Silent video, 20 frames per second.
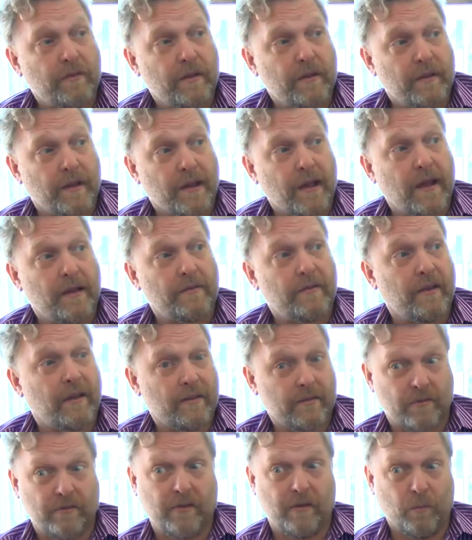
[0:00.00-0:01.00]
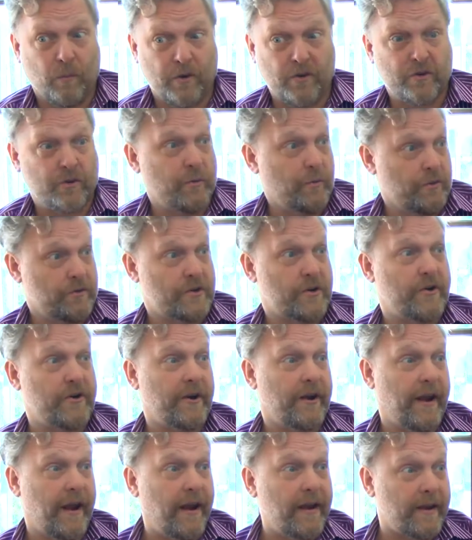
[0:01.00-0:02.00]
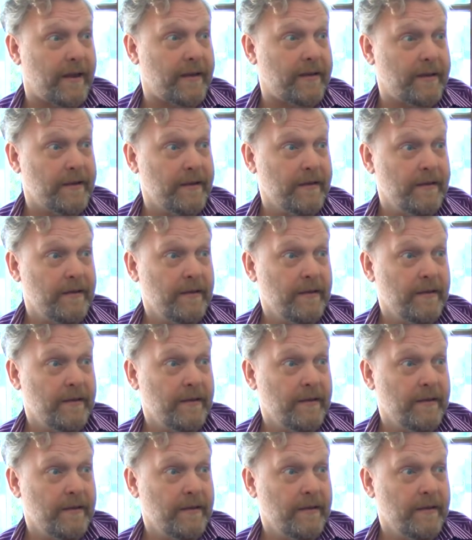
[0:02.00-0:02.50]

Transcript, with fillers: in the context in which it was created.